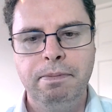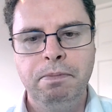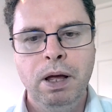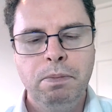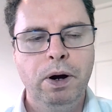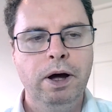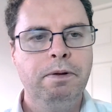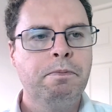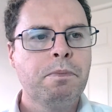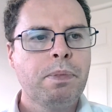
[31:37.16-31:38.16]
But
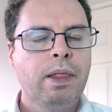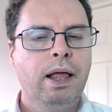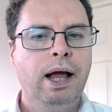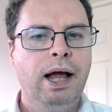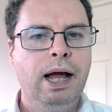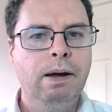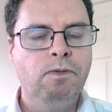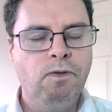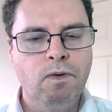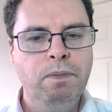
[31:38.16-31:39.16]
for
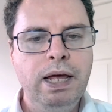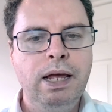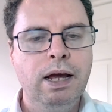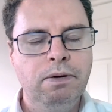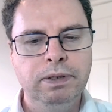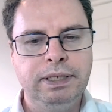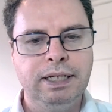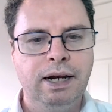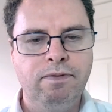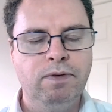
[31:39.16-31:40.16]
me, it was
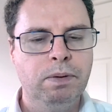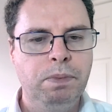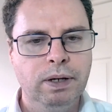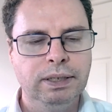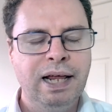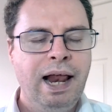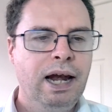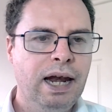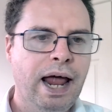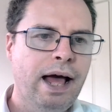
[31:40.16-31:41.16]
significant because
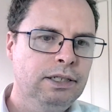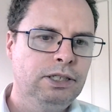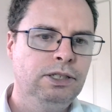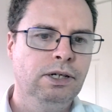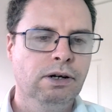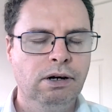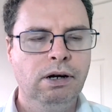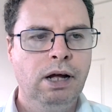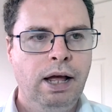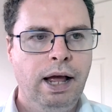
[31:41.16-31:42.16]
last year,
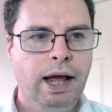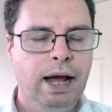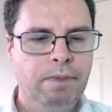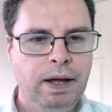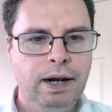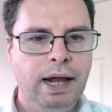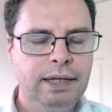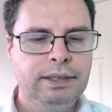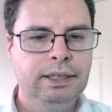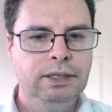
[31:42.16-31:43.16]
in last
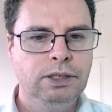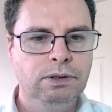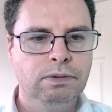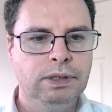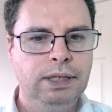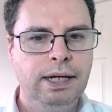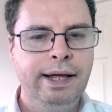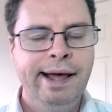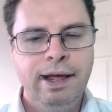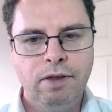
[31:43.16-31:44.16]
season's URC,
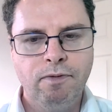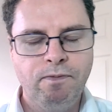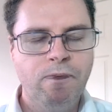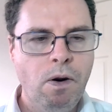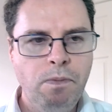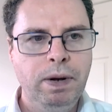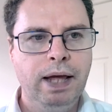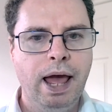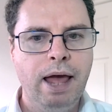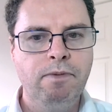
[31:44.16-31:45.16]
the opening
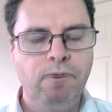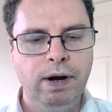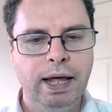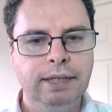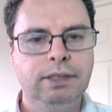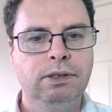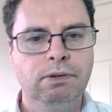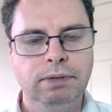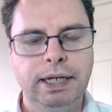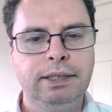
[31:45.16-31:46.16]
game for Leinster was
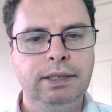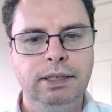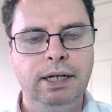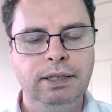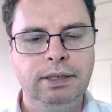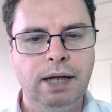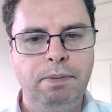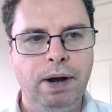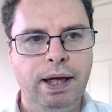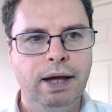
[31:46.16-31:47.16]
actually in
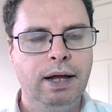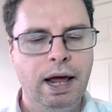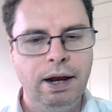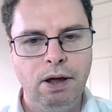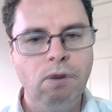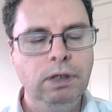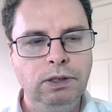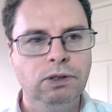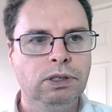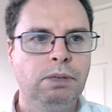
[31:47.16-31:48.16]
Zebre, and they only
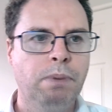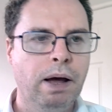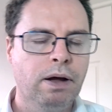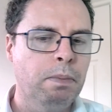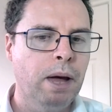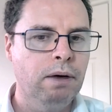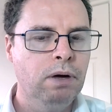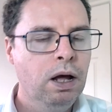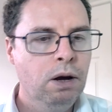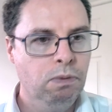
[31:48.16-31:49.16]
just about come out
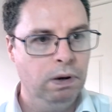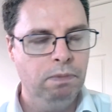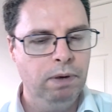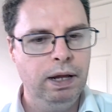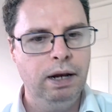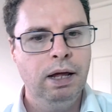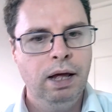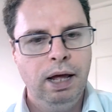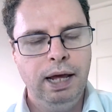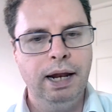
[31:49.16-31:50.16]
with a win
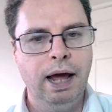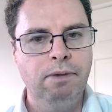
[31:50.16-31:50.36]
in that one.